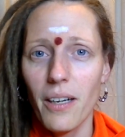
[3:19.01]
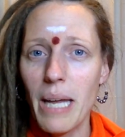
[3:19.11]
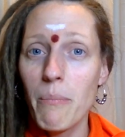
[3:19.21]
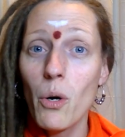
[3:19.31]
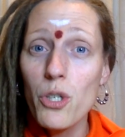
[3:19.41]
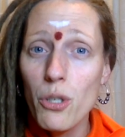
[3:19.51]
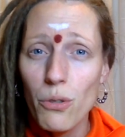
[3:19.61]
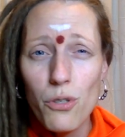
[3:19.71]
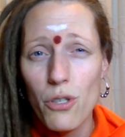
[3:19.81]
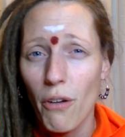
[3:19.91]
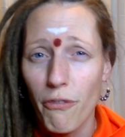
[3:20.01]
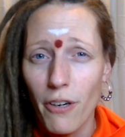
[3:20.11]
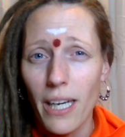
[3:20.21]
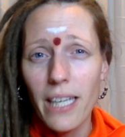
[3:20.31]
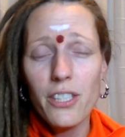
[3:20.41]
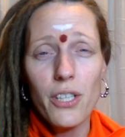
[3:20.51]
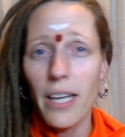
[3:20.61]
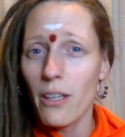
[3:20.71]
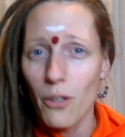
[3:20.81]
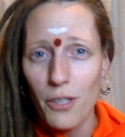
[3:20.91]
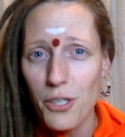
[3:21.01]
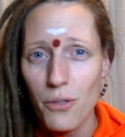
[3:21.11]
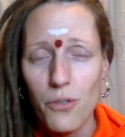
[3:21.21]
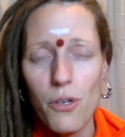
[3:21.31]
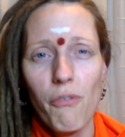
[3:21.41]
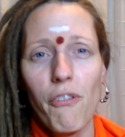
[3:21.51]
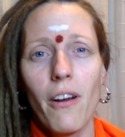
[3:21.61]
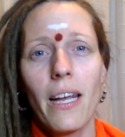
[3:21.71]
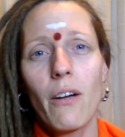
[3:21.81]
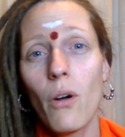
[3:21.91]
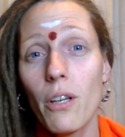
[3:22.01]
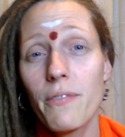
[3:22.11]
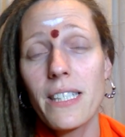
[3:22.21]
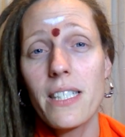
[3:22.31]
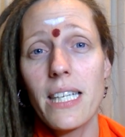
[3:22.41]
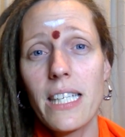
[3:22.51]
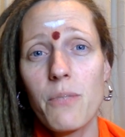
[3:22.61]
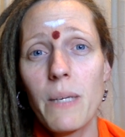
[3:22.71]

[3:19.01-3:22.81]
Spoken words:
emotional suffering, psychological suffering, all of these things.